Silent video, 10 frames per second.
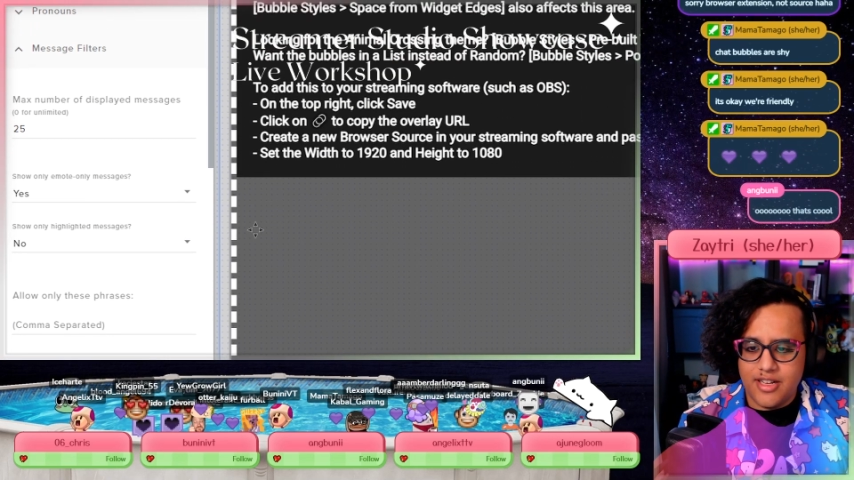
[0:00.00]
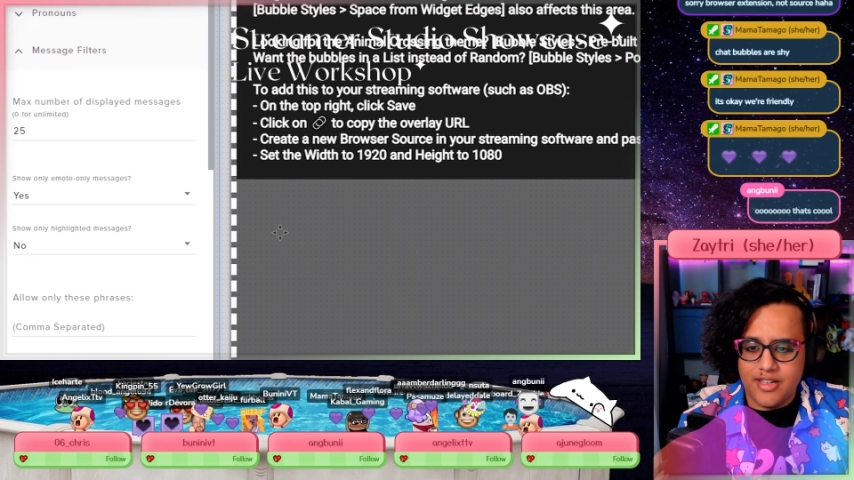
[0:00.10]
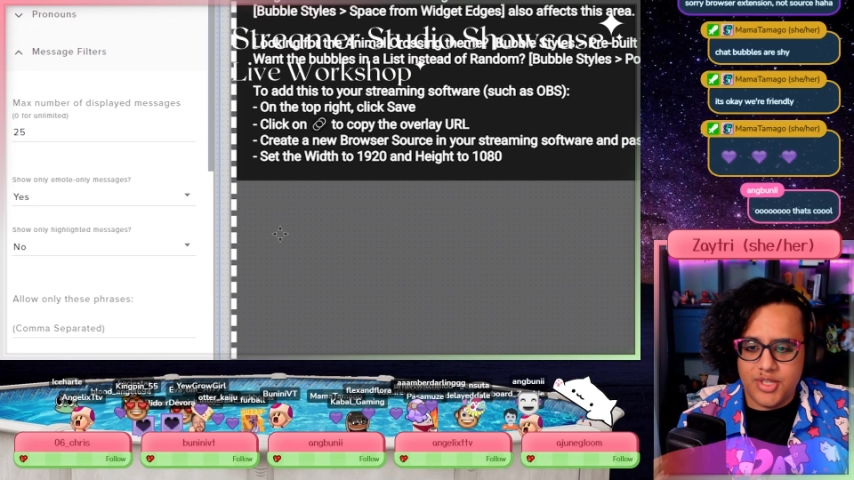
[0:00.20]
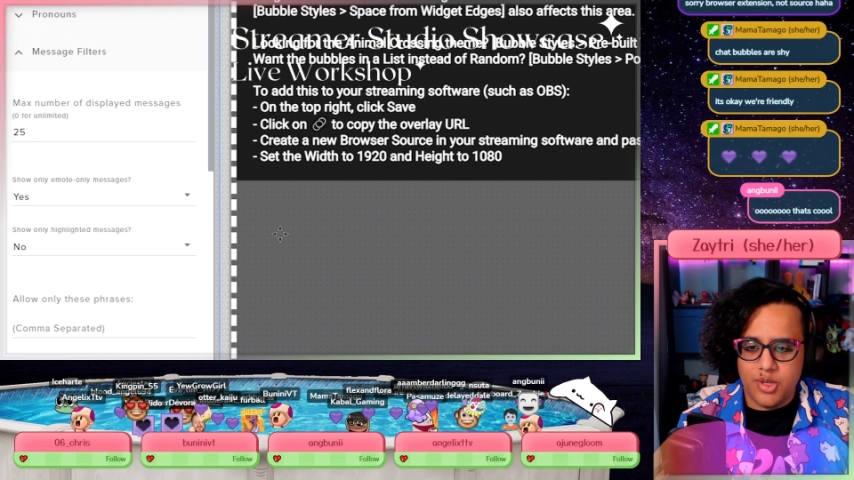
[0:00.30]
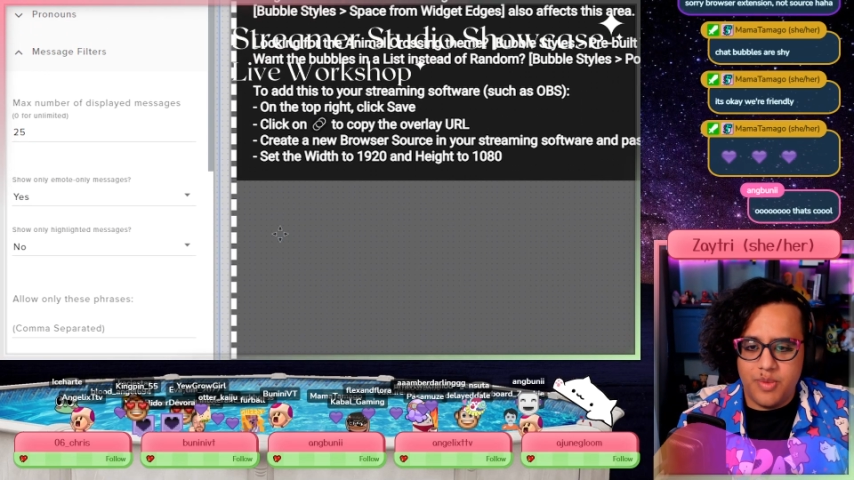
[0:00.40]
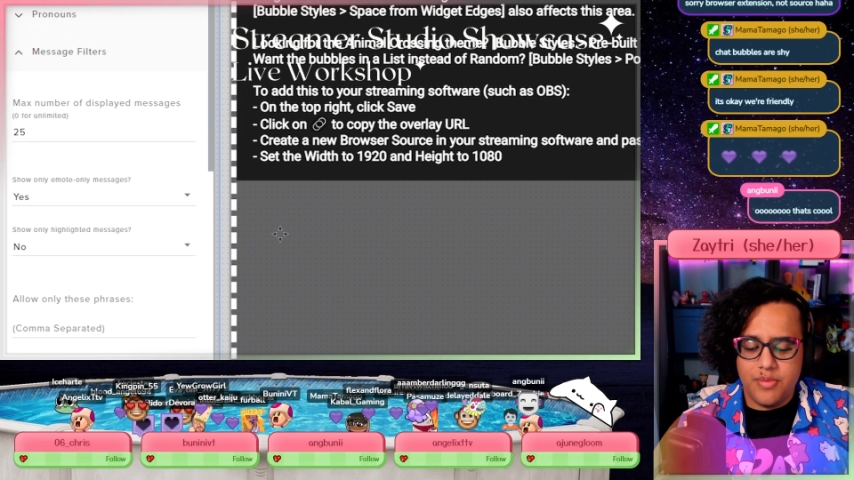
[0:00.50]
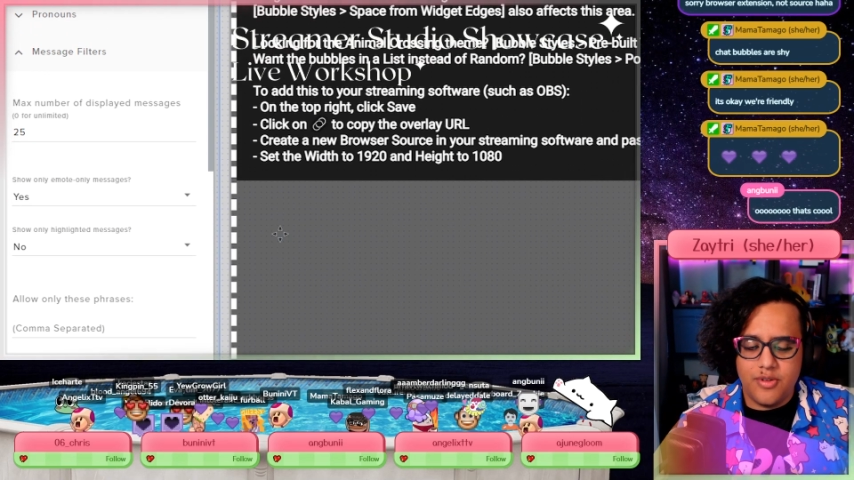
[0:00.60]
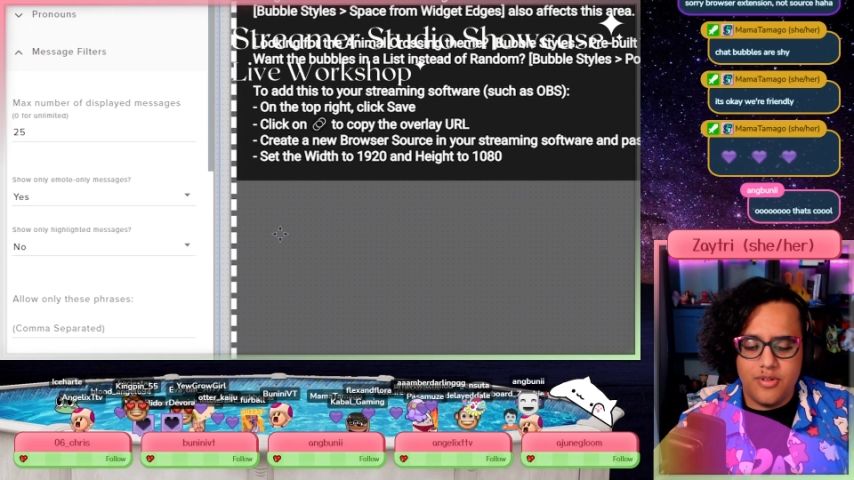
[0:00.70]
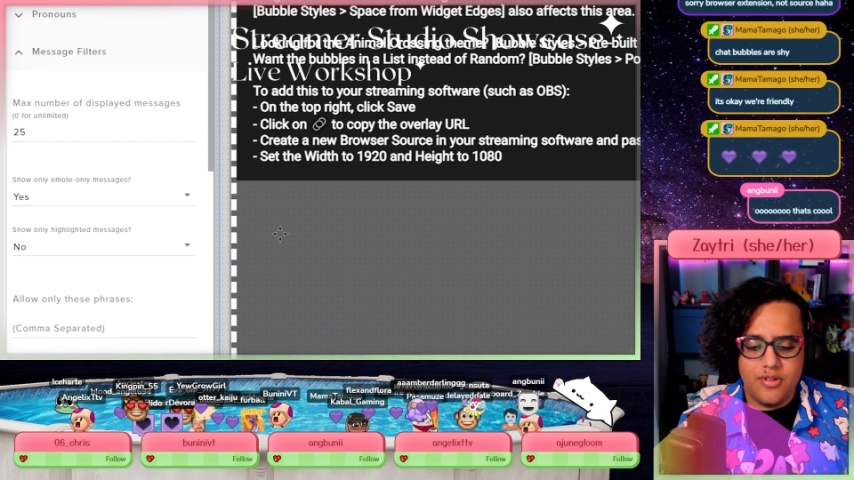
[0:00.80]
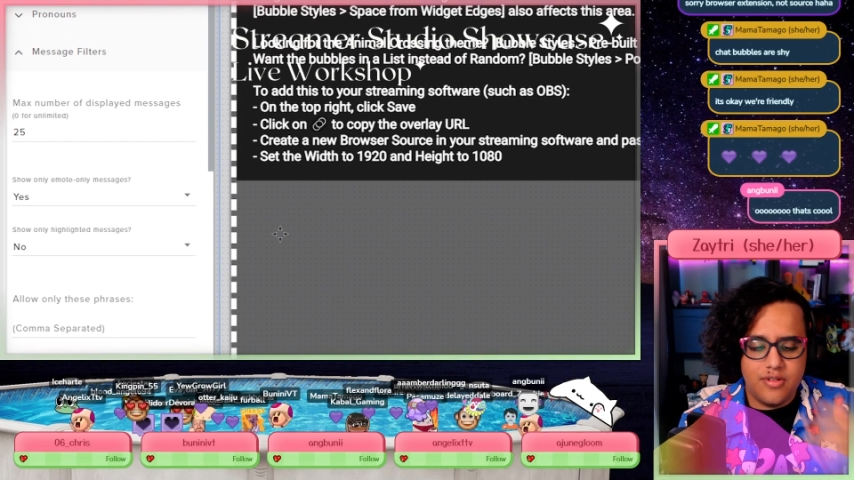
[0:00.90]
So
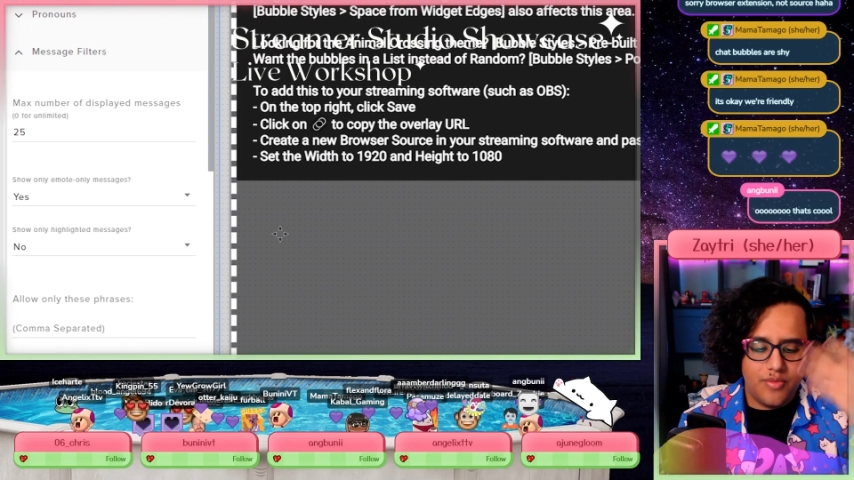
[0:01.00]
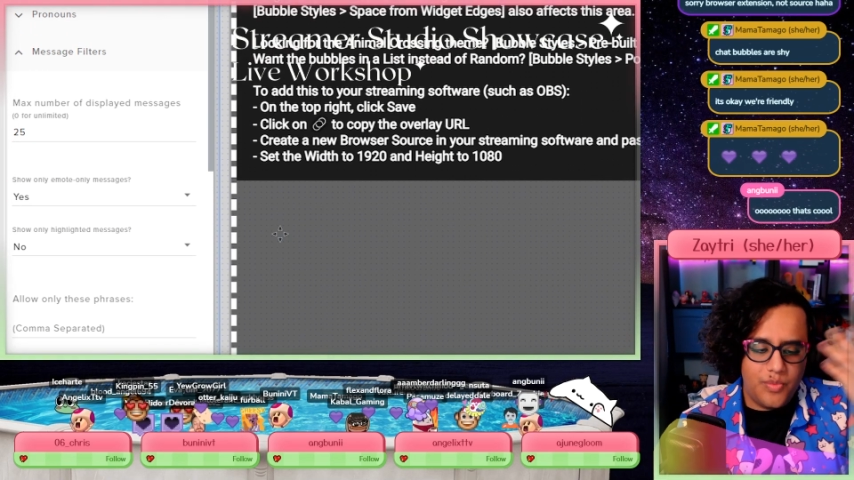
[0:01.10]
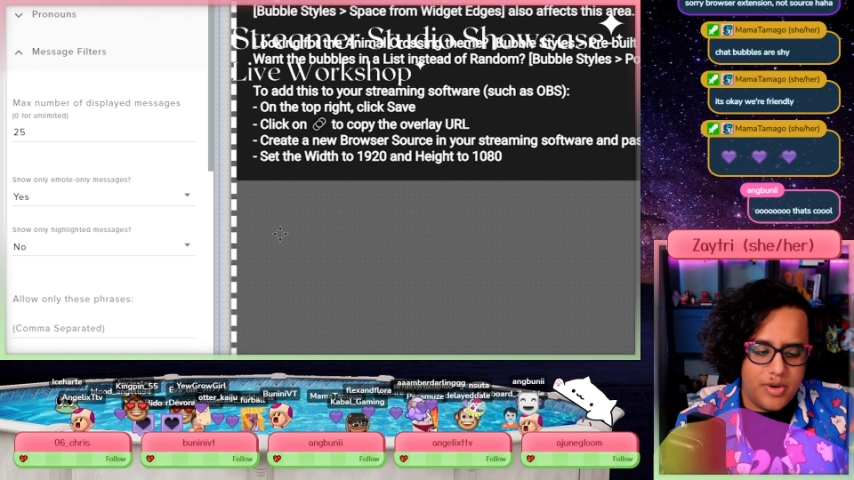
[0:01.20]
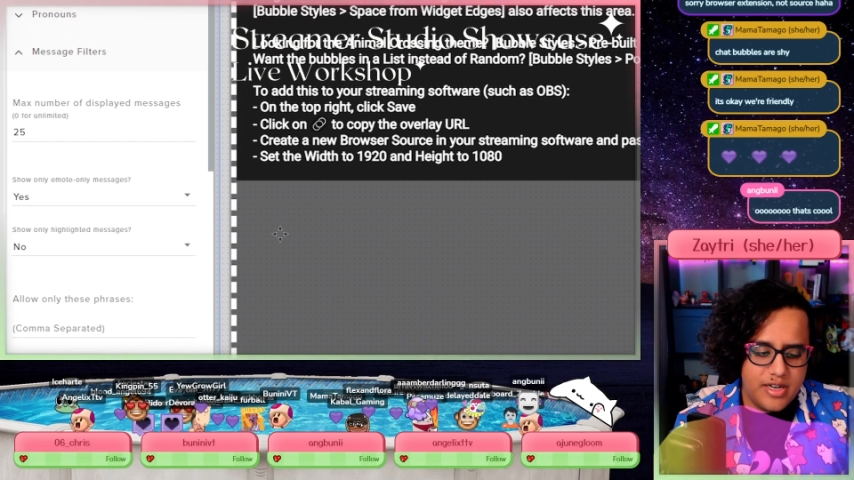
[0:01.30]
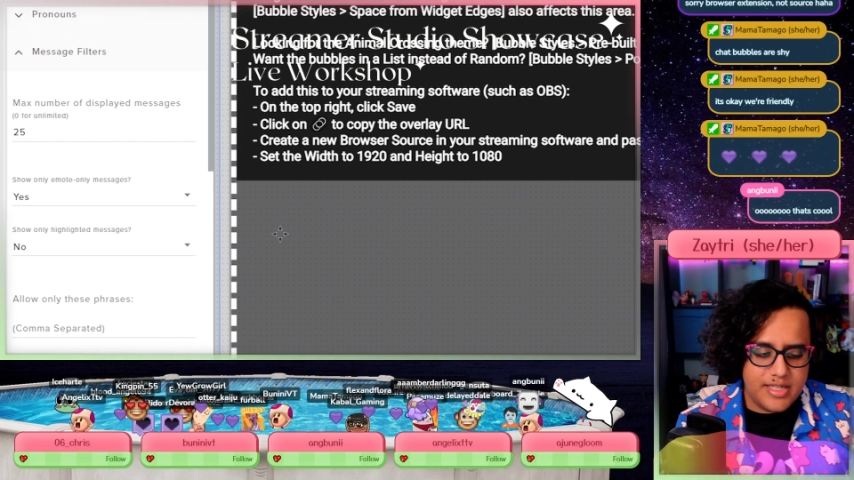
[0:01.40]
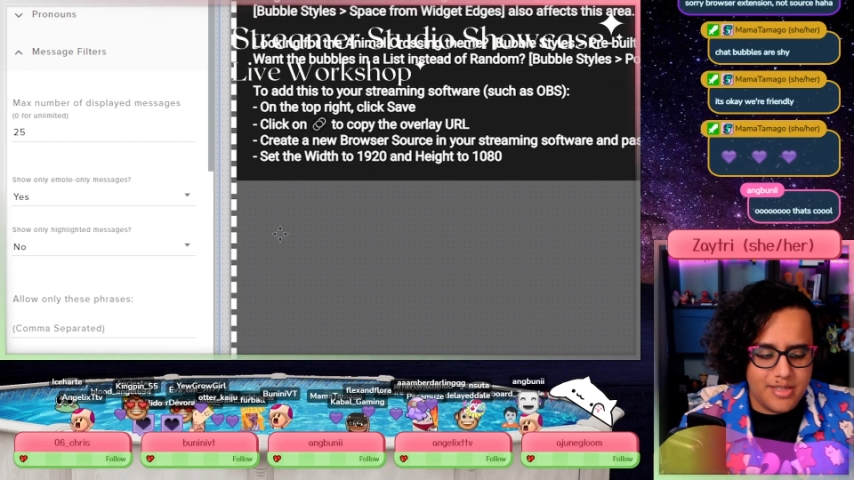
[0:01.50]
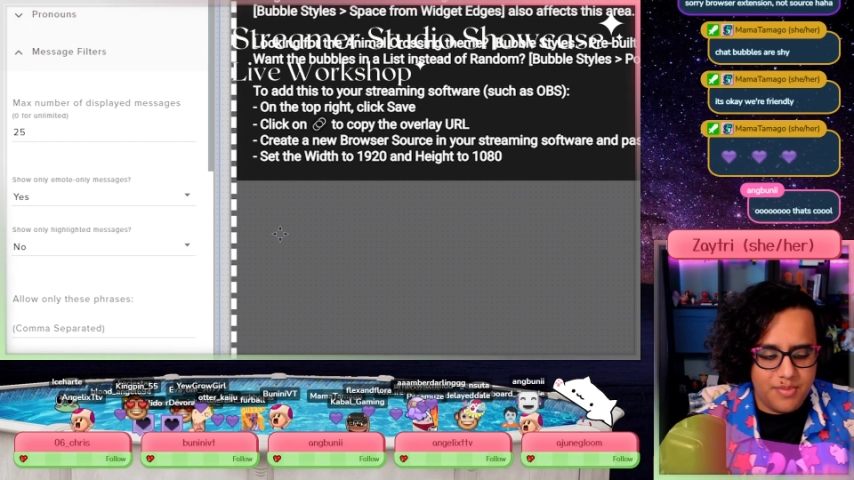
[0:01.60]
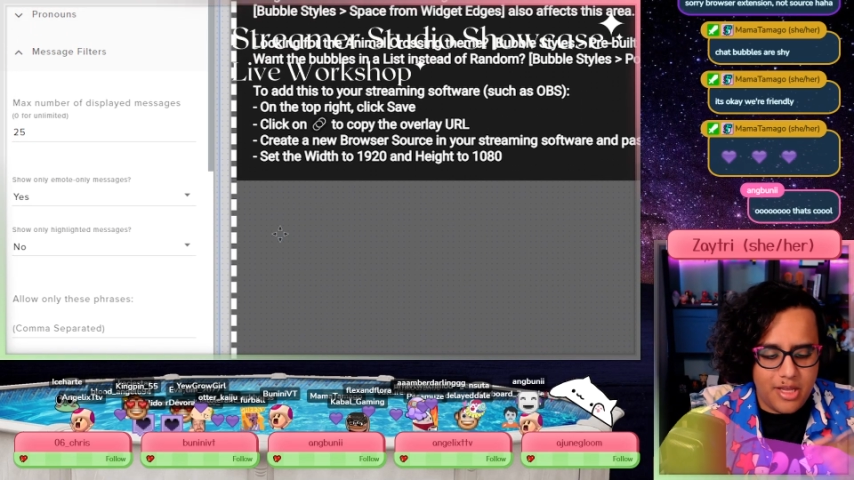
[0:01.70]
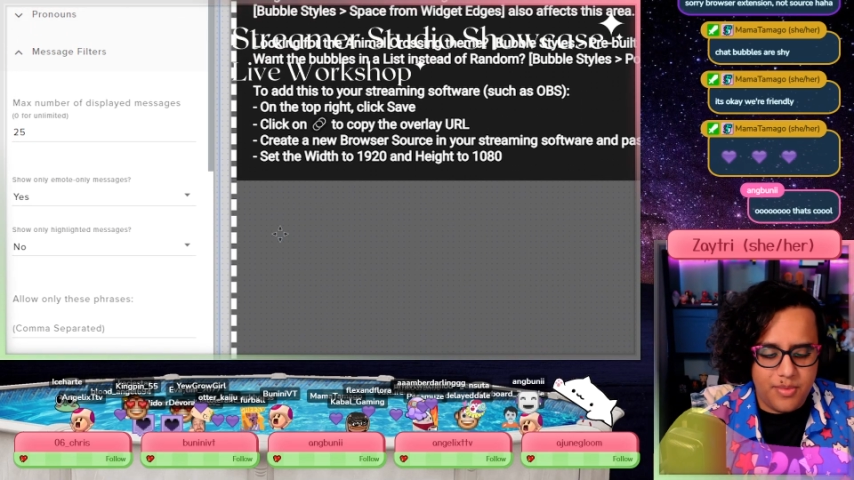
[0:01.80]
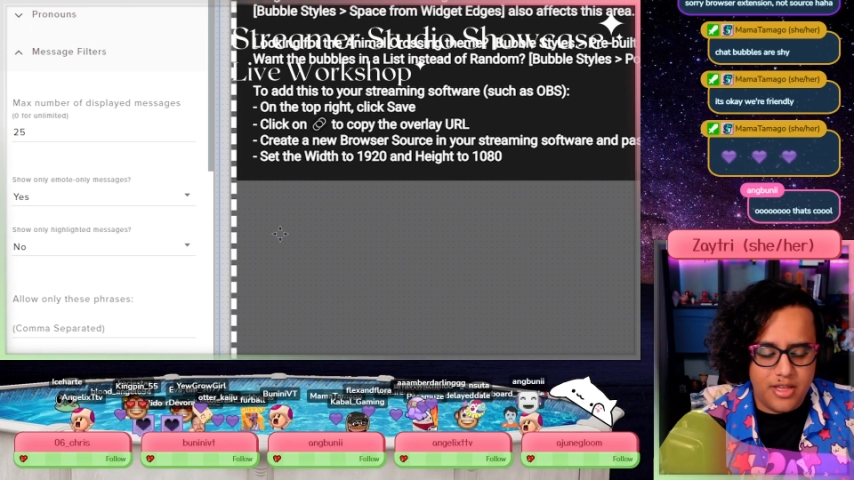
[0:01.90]
people wanted to
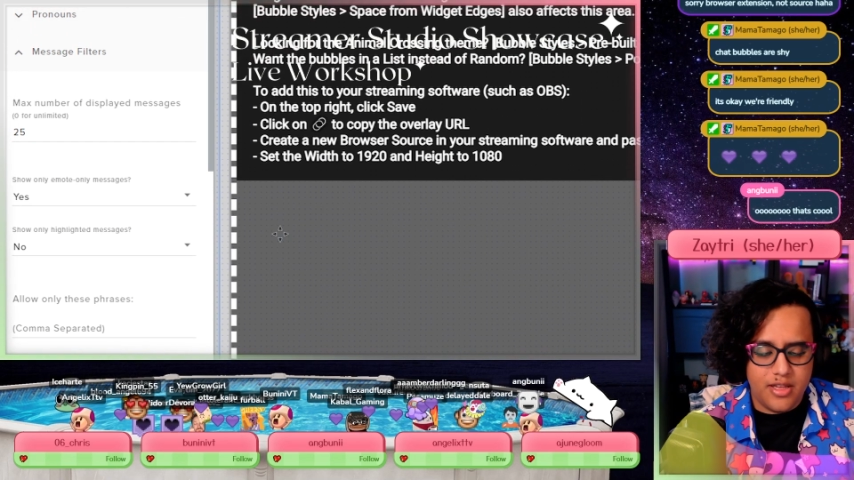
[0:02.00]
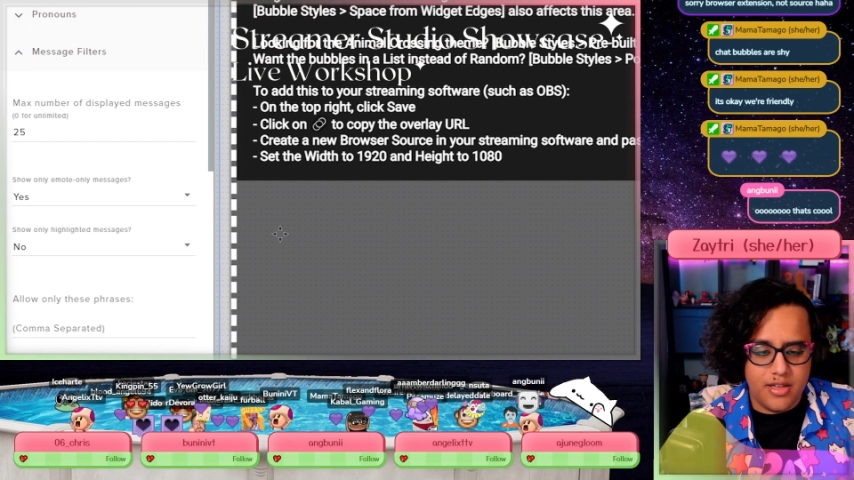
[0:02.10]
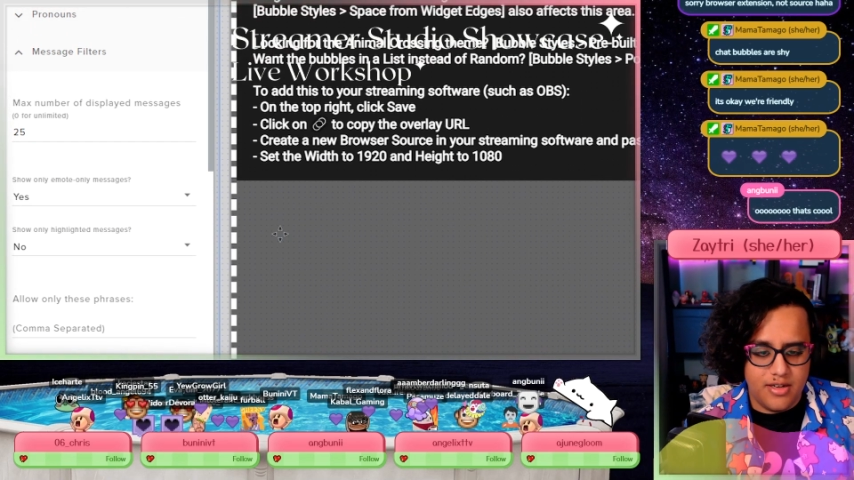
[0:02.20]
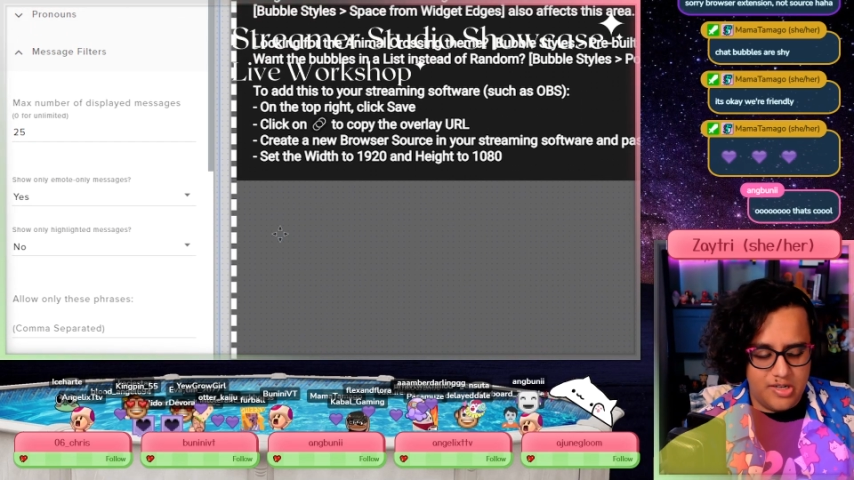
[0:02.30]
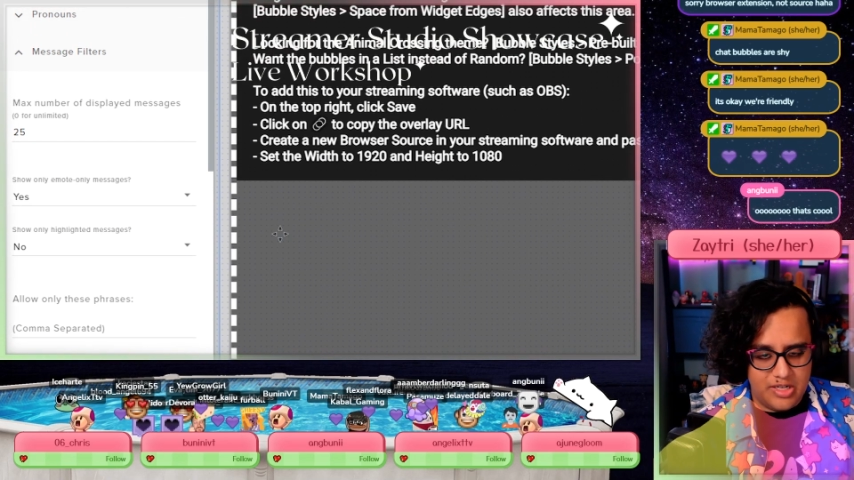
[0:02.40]
maybe